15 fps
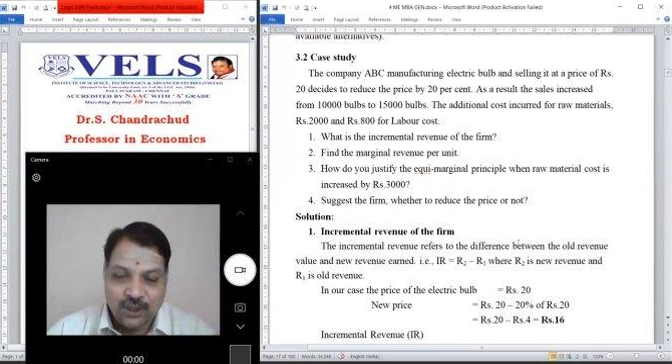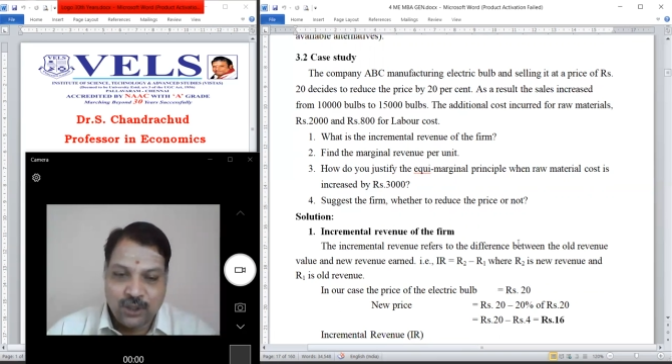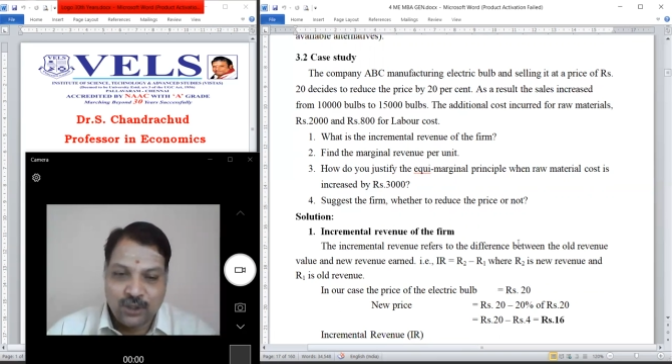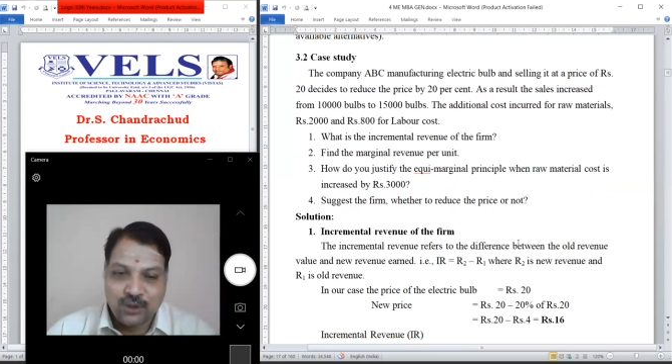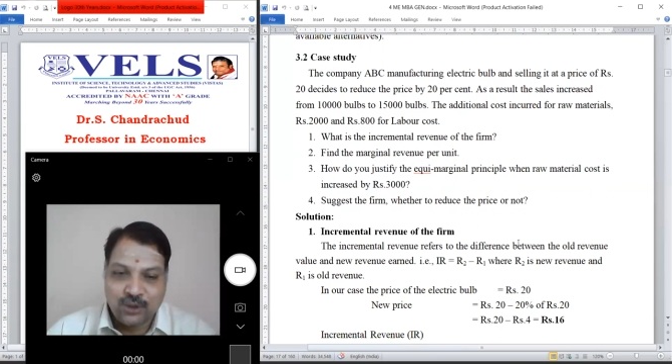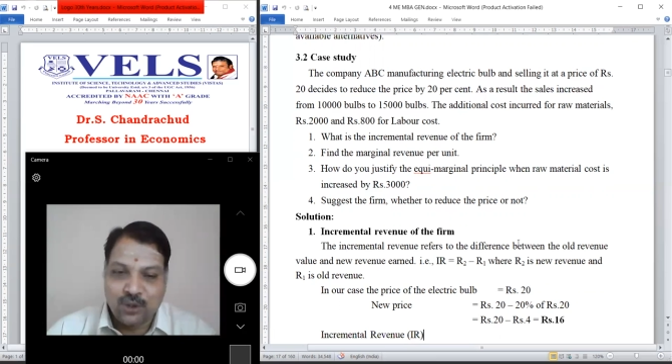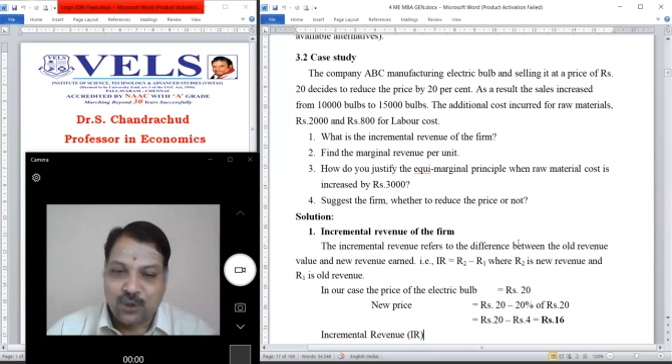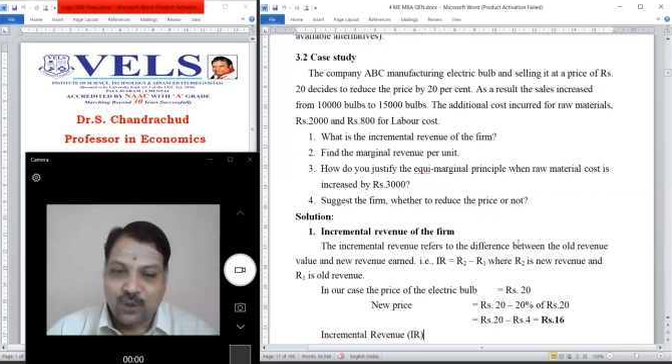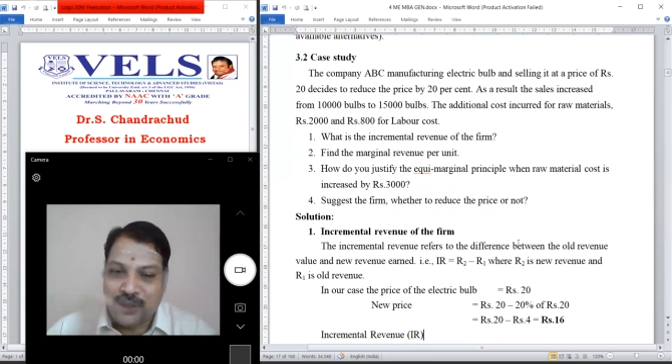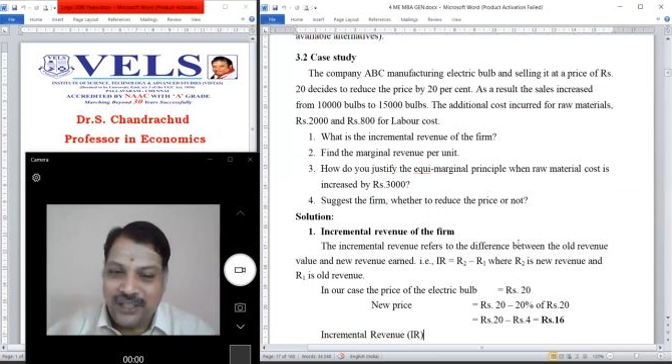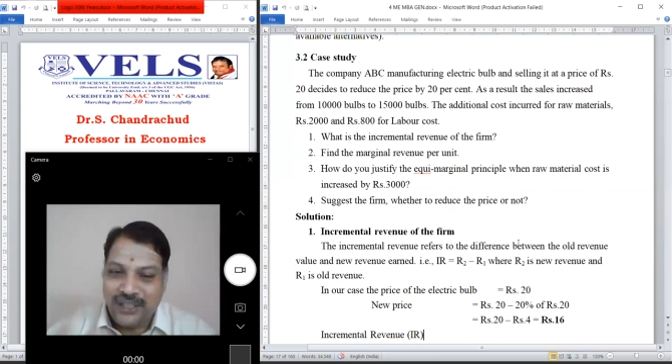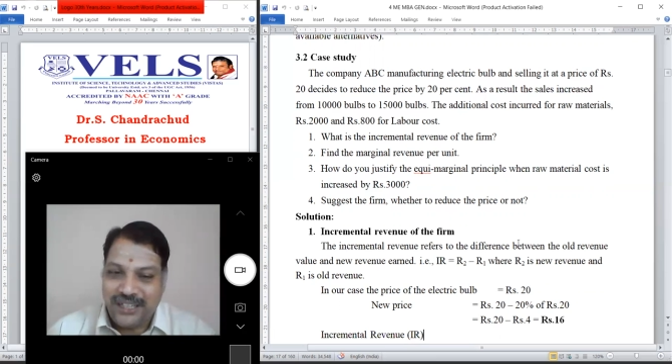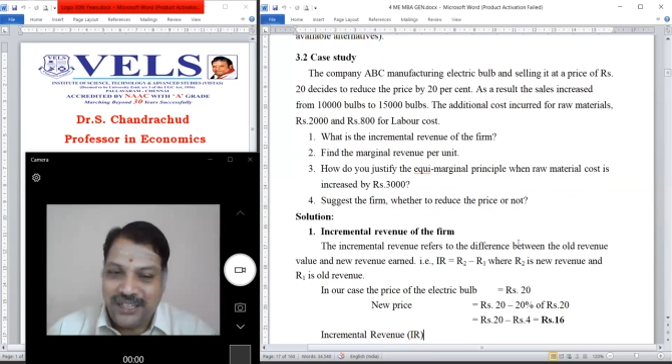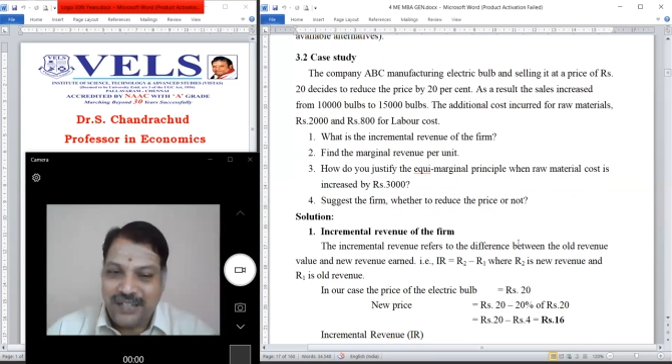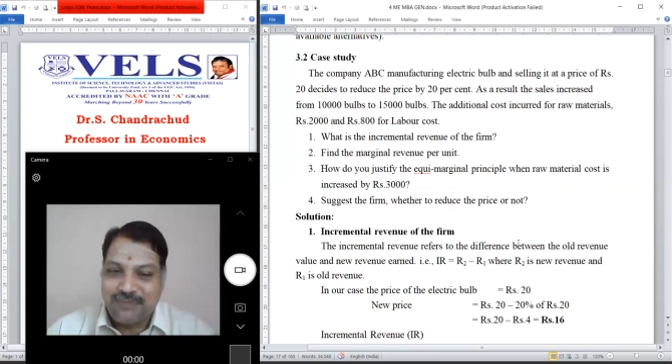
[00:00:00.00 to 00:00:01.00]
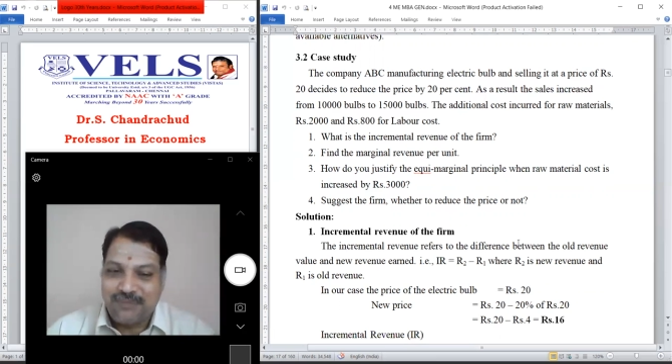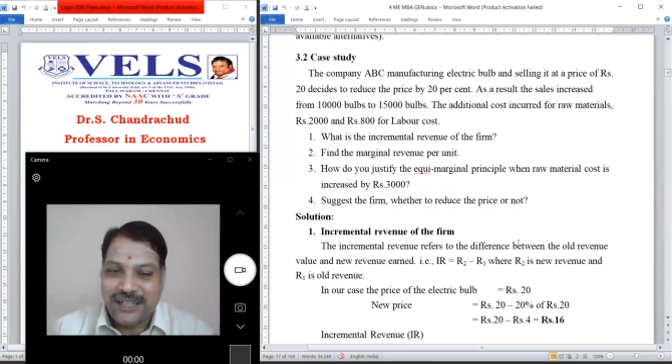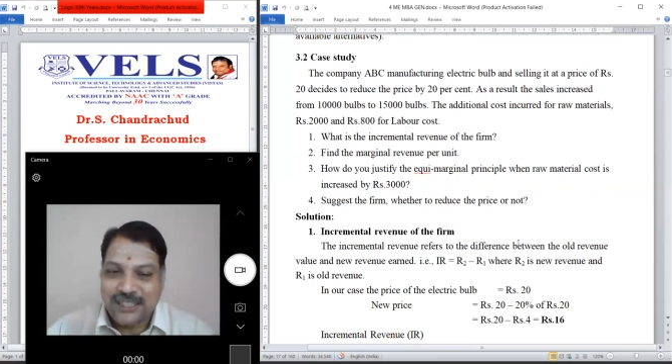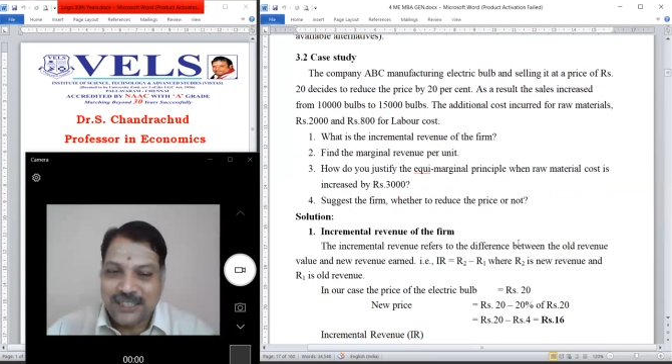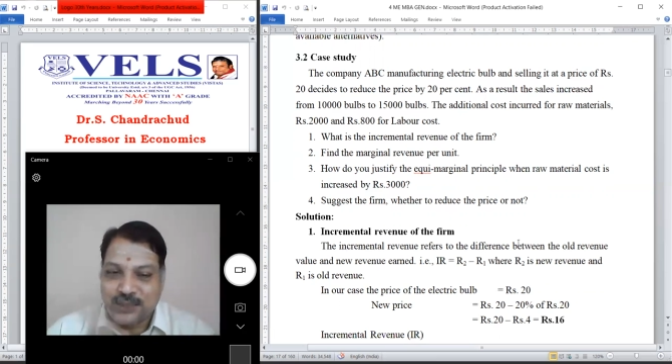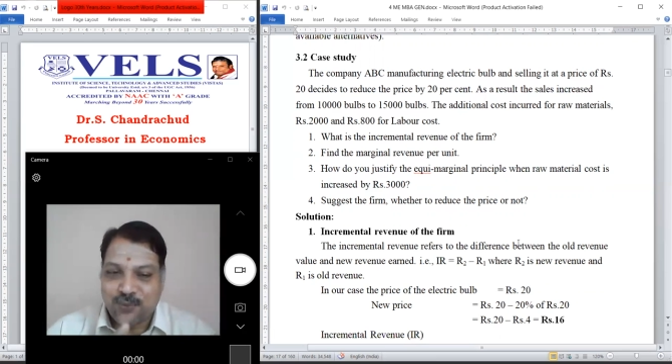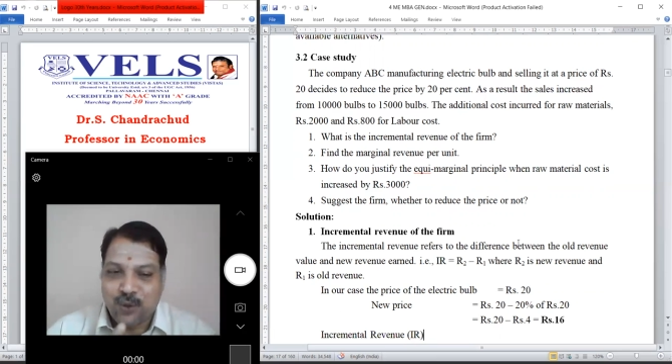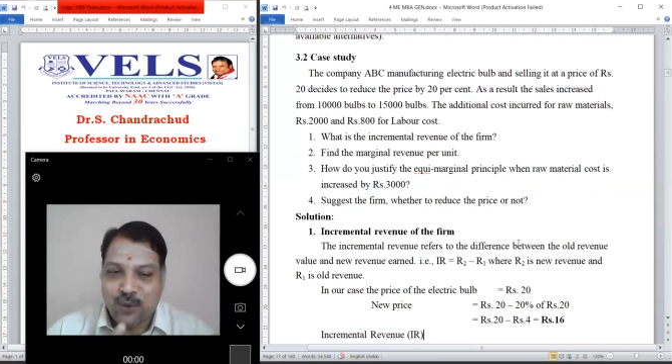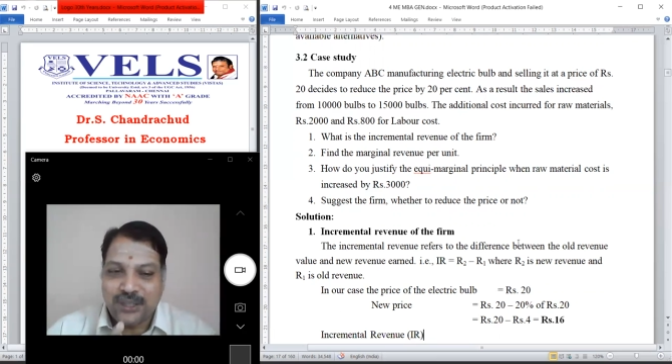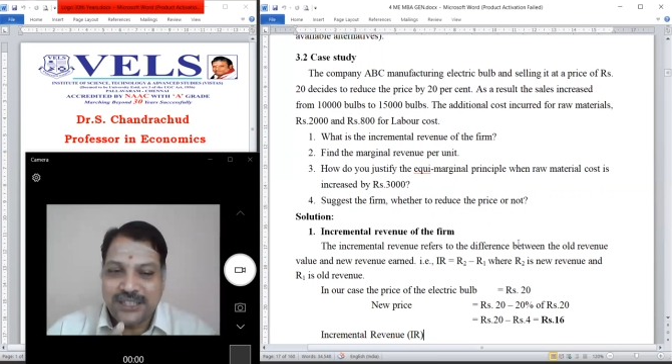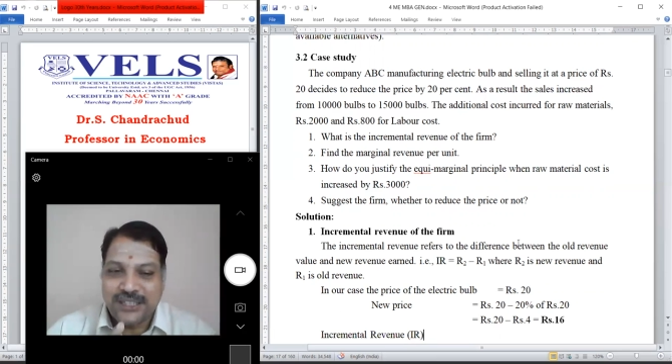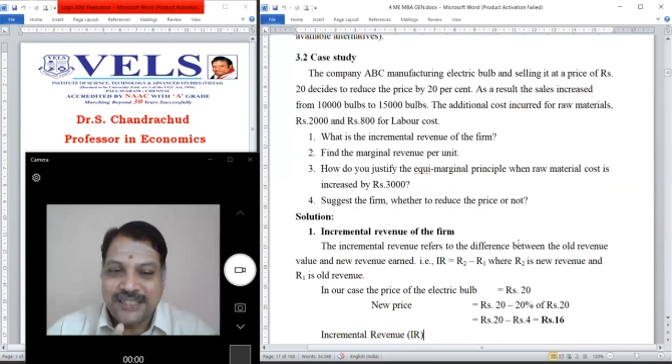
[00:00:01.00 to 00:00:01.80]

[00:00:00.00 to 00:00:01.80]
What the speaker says: So 20 minus 4